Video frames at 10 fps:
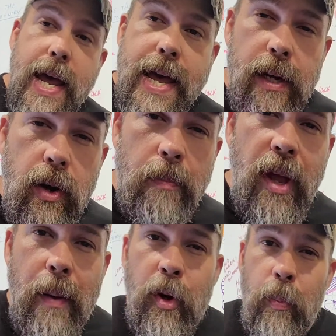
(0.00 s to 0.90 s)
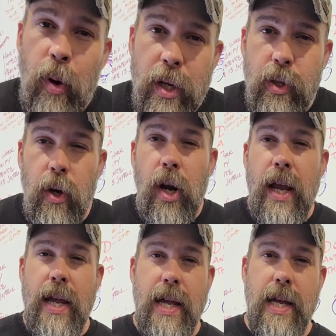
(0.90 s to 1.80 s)
Inner abdominal pressure
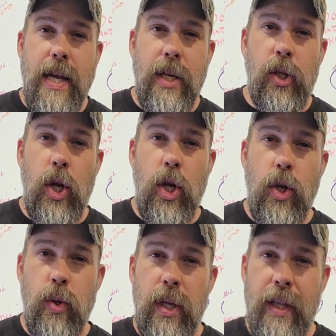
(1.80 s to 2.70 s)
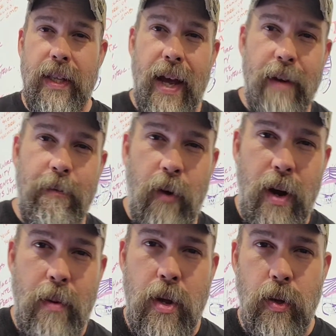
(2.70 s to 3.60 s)
is using the
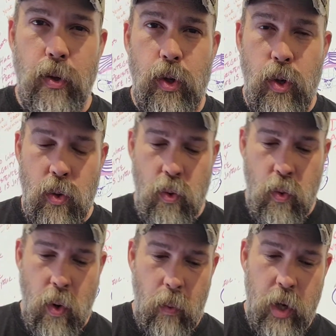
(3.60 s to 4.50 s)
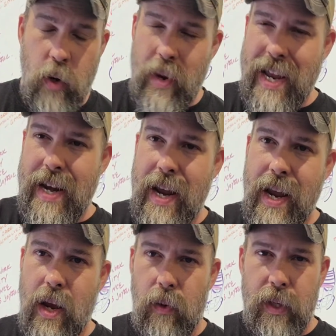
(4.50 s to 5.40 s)
diaphragm to, when you
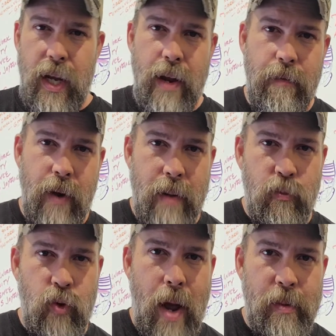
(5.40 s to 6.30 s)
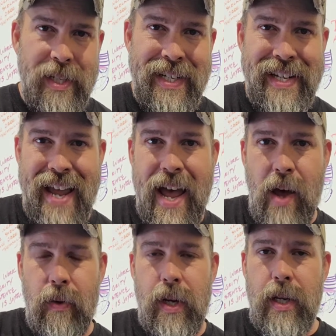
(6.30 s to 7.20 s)
inhale, the diaphragm drops
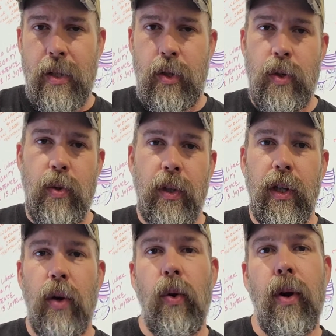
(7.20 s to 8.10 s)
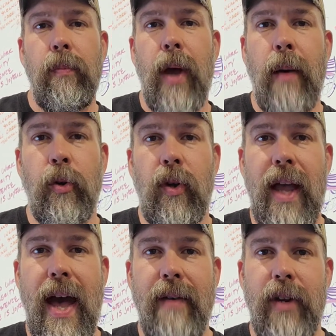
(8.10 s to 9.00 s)
down into the lower abdominal
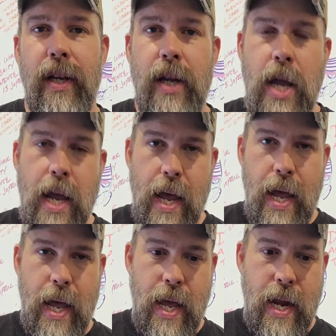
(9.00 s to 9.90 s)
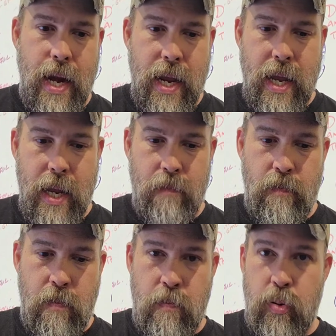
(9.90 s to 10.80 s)
cavity and it
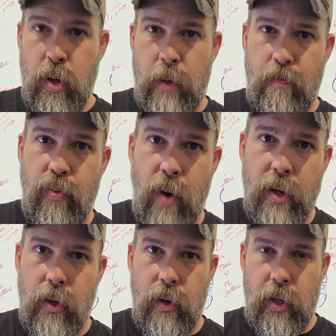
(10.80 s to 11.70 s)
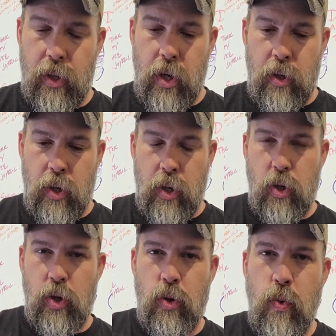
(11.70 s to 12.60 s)
puts pressure. It starts to
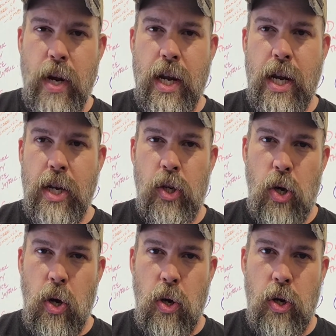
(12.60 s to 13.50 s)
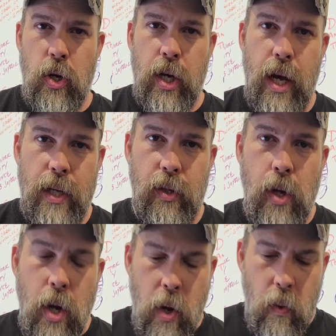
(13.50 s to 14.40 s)
squeeze on your guts,
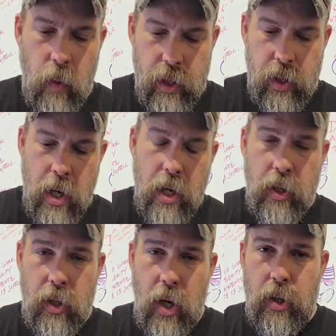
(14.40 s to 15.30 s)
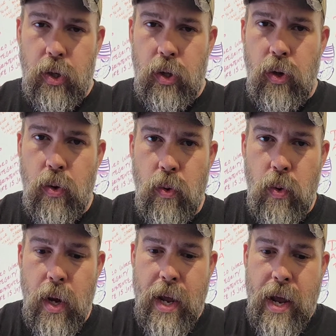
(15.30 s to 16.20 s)
which starts
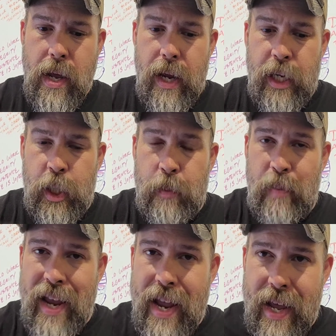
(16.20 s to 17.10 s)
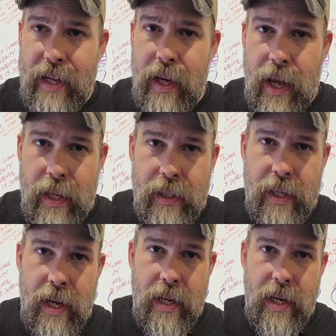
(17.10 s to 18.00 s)
to expand and
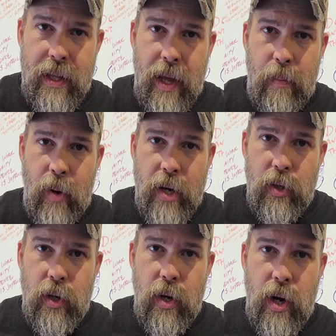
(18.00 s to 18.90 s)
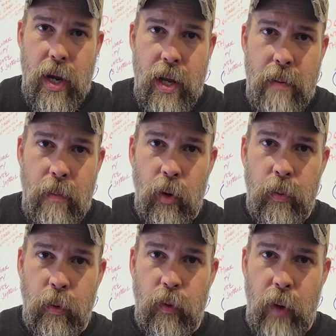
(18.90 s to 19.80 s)
send that pressure in
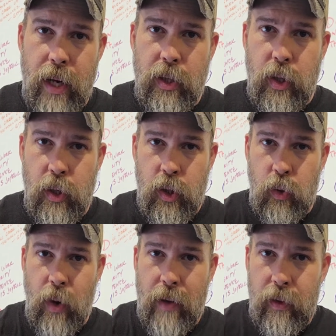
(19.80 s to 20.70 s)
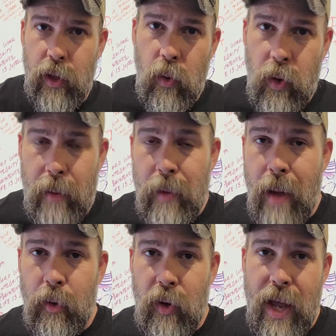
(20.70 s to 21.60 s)
multiple directions throughout the lower
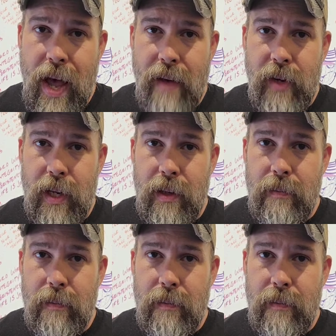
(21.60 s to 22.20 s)
abdominal cavity.